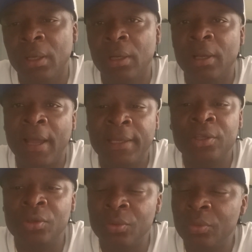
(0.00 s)

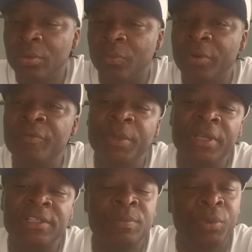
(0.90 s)
Like you, we've been
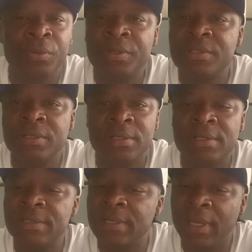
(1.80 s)
experiencing the
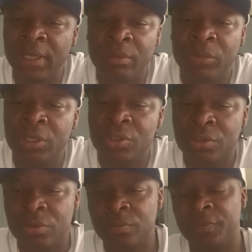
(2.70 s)
same
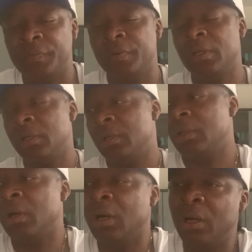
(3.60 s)
issues with
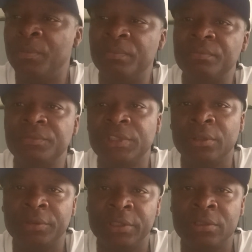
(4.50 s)

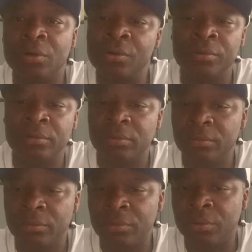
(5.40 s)
this
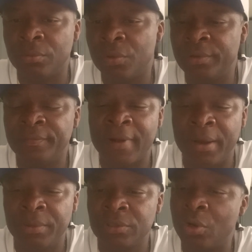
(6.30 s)

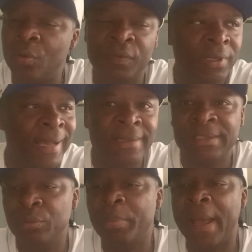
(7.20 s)
coronavirus
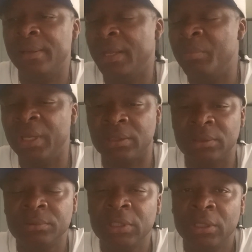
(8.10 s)
COVID-19 pandemic.
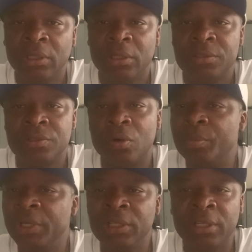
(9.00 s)
So
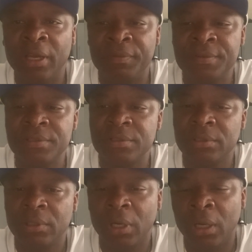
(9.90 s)
many deaths,
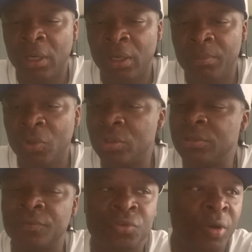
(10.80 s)

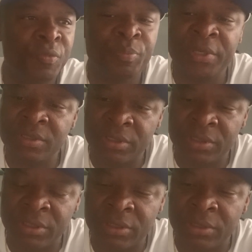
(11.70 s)
loss of jobs,
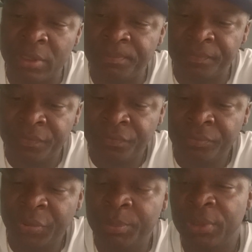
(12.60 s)
businesses,
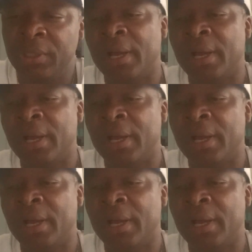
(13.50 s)
people in